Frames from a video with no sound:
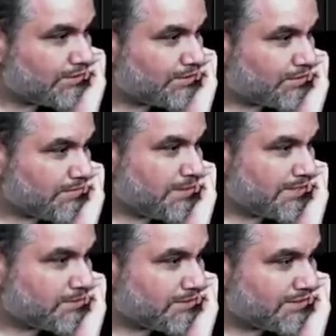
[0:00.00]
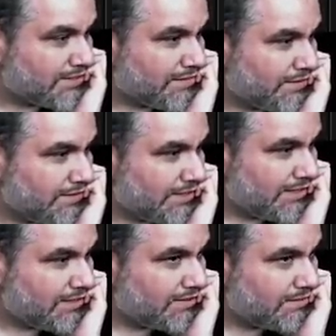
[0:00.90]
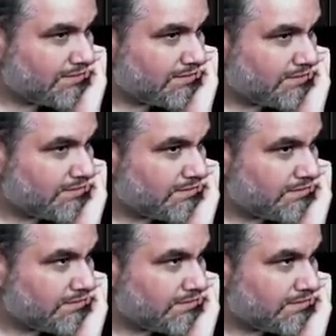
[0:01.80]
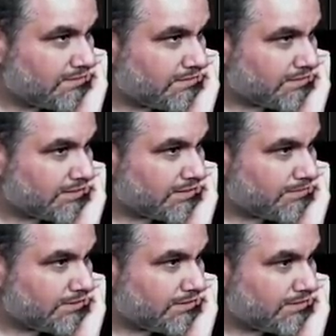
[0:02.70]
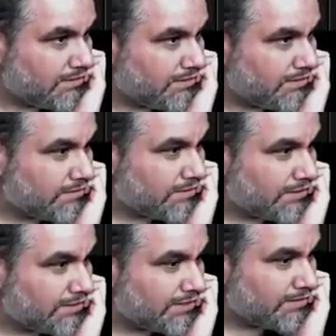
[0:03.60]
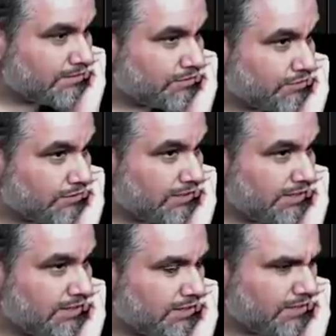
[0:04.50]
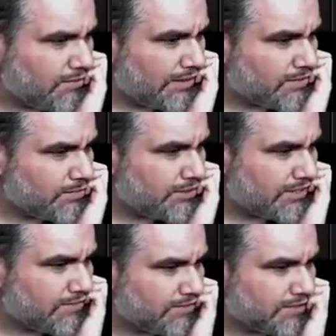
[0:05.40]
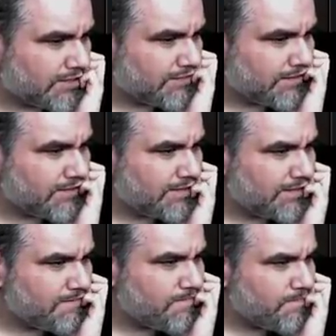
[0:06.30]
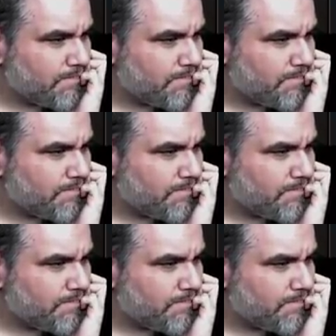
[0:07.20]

They're also at three minutes, we're at seven. Like, yeah. Oh god, what are you doing? Thought Scour to draw it? Oh, wow, so we just get to resolve Oko?